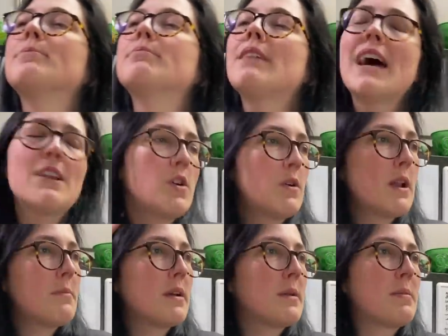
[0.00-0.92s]
I don't know what
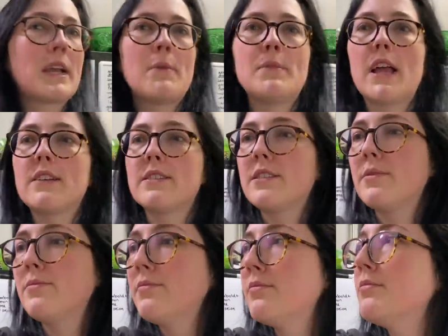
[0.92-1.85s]
I'm gonna pick up next.
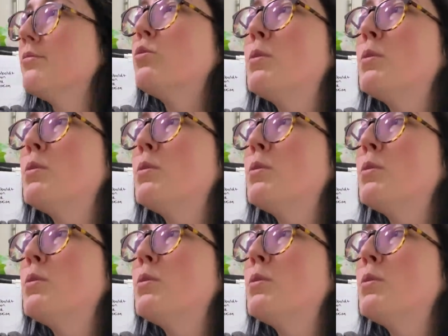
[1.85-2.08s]
What